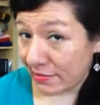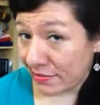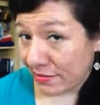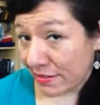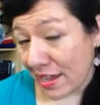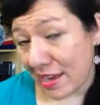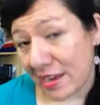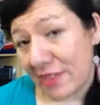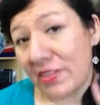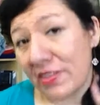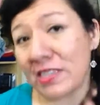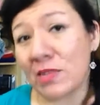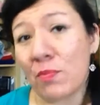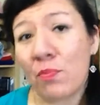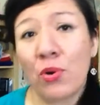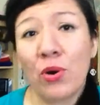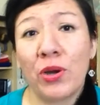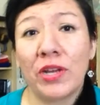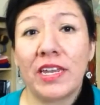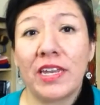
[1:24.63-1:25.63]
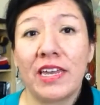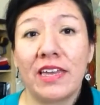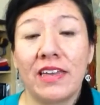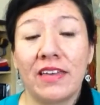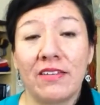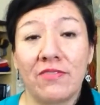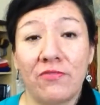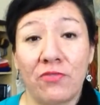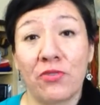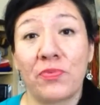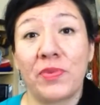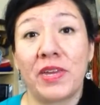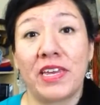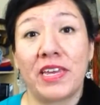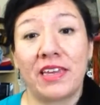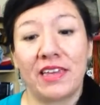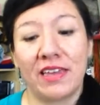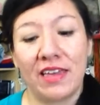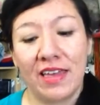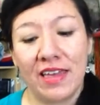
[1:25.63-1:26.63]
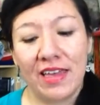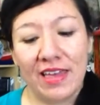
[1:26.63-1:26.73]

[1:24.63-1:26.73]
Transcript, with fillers: kind of disappointing for me